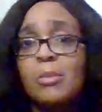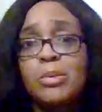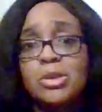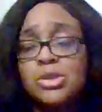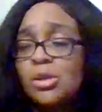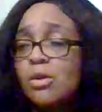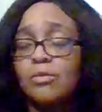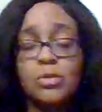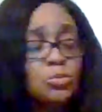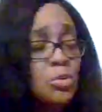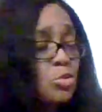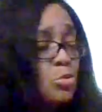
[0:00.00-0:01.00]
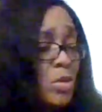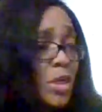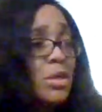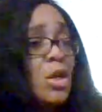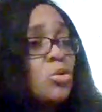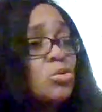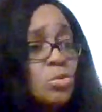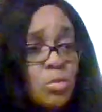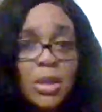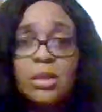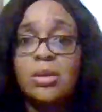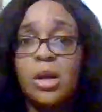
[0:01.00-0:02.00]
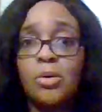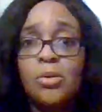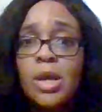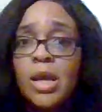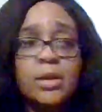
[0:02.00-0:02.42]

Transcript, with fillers: at pushover. When you mean no, you mean no.